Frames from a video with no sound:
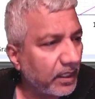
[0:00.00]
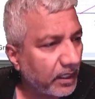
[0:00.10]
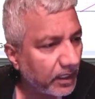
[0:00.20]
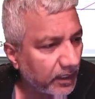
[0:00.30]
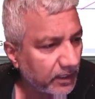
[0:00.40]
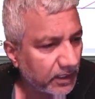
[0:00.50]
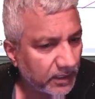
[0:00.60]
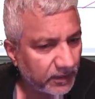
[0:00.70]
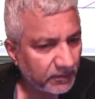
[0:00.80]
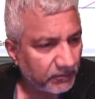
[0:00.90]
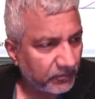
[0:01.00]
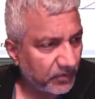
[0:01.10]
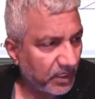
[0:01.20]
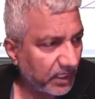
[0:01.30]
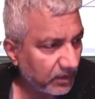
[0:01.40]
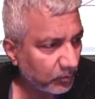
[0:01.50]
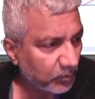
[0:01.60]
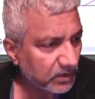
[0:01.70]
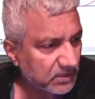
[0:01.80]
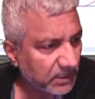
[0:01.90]
And then
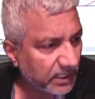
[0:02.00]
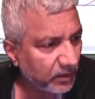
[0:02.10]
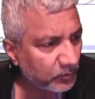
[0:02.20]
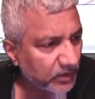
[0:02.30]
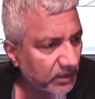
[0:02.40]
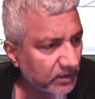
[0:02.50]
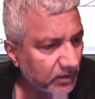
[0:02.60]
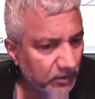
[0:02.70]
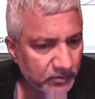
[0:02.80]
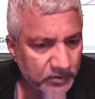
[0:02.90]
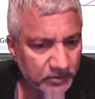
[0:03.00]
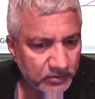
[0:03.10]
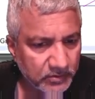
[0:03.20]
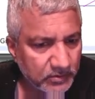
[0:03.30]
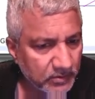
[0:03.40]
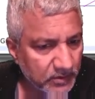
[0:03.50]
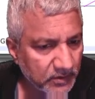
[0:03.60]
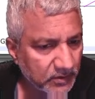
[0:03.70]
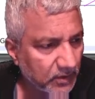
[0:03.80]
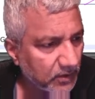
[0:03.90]
once again we can go to,
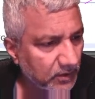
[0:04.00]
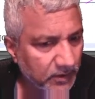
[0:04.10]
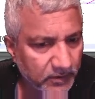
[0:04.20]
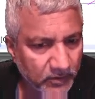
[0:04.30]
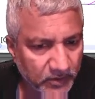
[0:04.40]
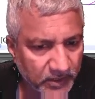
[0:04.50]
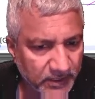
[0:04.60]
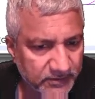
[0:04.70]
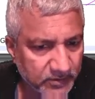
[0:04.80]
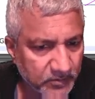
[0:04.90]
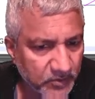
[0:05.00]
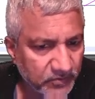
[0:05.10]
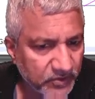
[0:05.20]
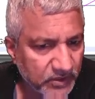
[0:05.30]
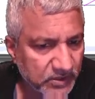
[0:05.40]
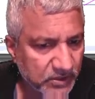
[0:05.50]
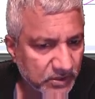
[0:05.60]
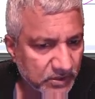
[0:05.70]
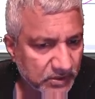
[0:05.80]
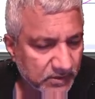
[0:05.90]
okay, let's remove
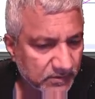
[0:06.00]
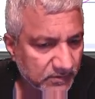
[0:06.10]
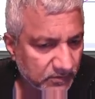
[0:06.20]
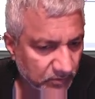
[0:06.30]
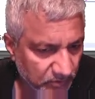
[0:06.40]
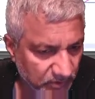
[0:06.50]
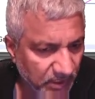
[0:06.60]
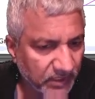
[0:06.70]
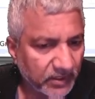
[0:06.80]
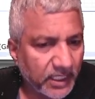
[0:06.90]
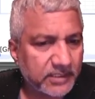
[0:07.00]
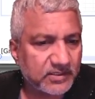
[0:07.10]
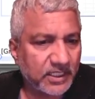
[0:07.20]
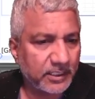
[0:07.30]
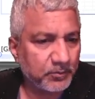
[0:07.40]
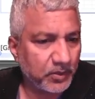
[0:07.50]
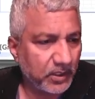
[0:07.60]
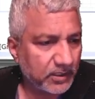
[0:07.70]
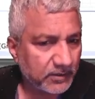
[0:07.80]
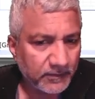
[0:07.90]
this. So you got that second part.